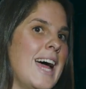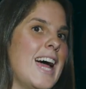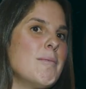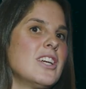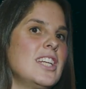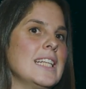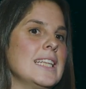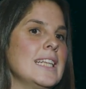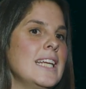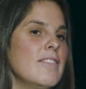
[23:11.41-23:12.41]
I'm actually
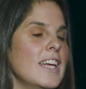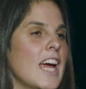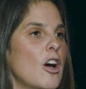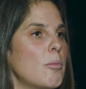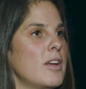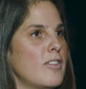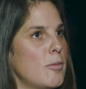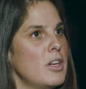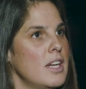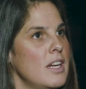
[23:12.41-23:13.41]
living out my
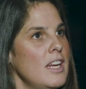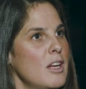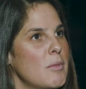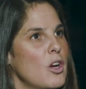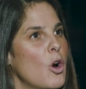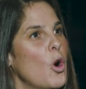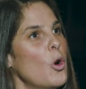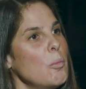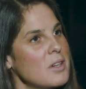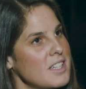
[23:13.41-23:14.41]
femininity in my
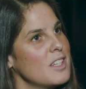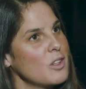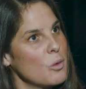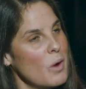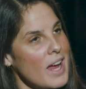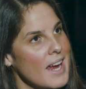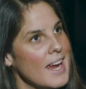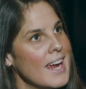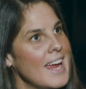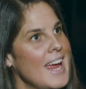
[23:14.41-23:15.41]
own particular way.
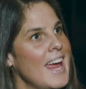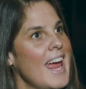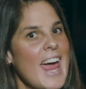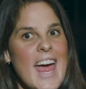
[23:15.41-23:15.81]
That's awesome.